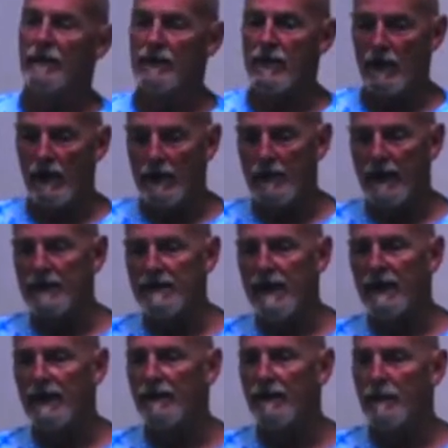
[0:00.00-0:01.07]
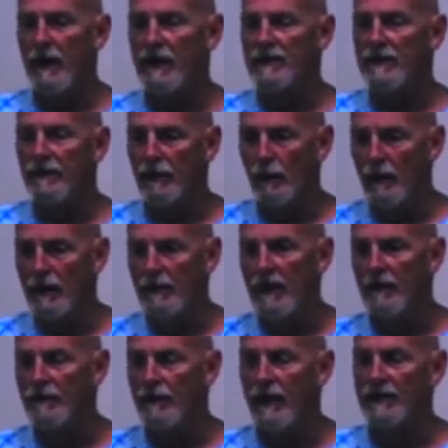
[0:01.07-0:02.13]
sure, I might take information from one of
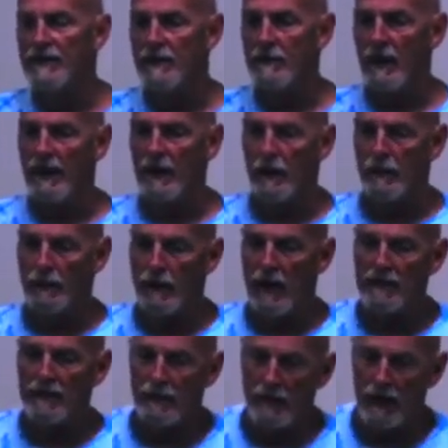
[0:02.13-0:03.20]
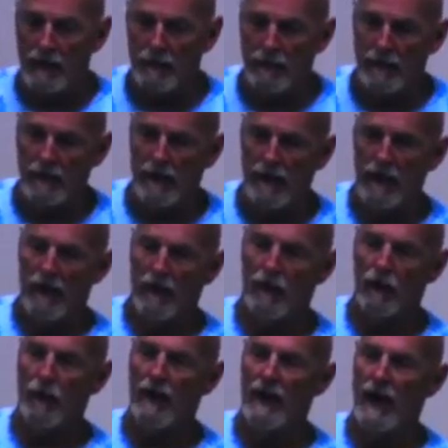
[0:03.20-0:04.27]
my friends. They might help me write the paper
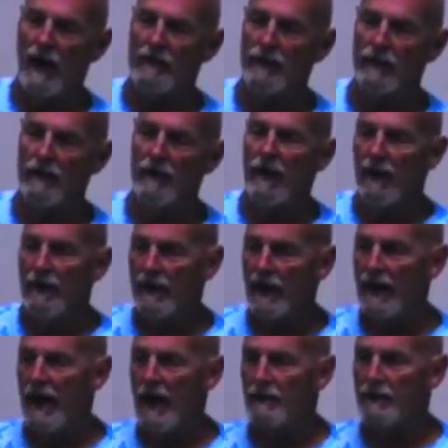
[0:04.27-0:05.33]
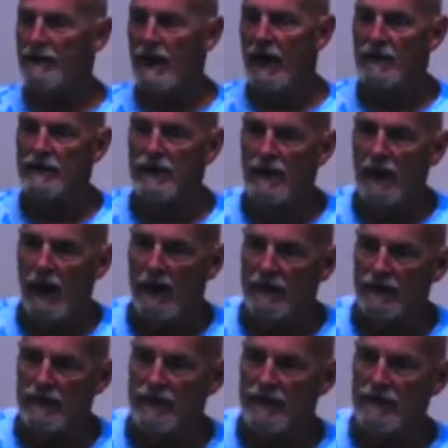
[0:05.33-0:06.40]
or what have you. That happens. I was in
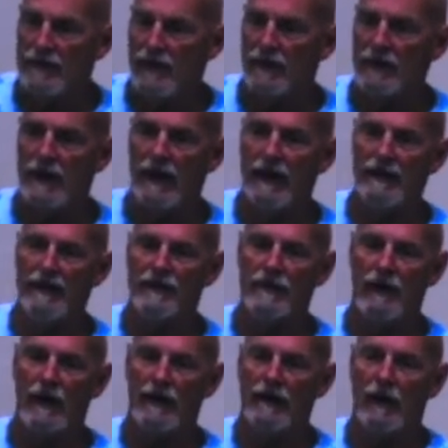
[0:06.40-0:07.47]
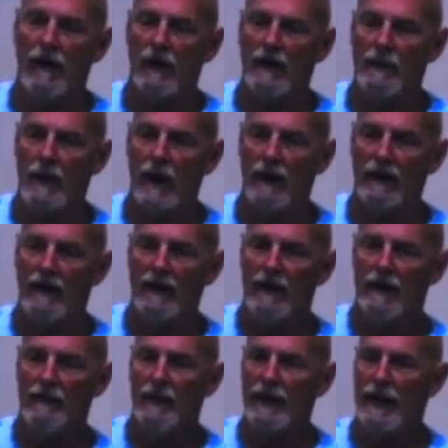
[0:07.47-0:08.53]
college, okay, and so I know all about
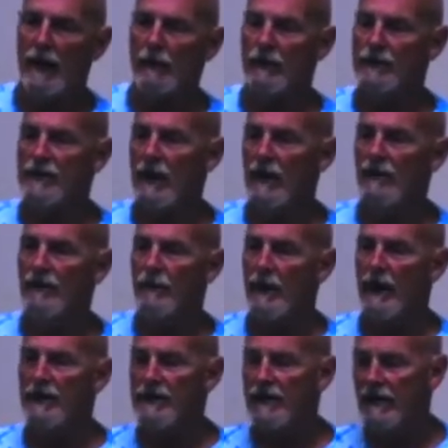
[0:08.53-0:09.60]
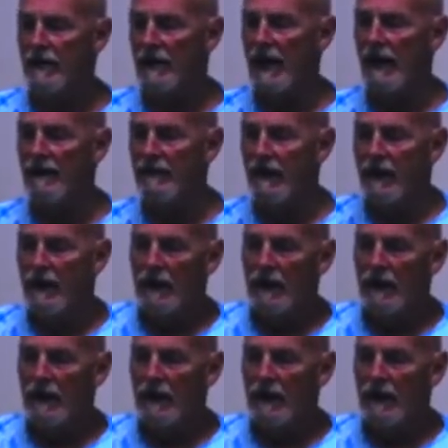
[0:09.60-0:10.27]
being able to share information and have,